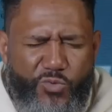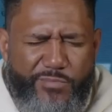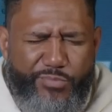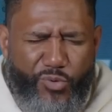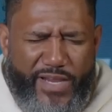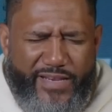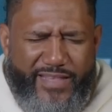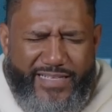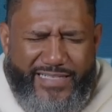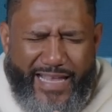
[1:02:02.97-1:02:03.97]
we break
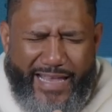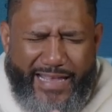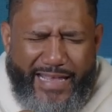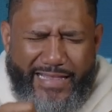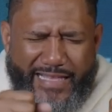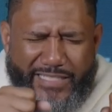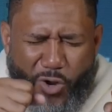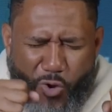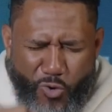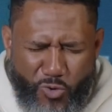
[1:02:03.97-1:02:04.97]
this
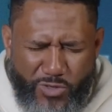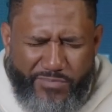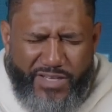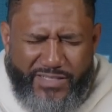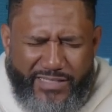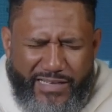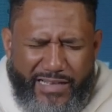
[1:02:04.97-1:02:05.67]
whole of this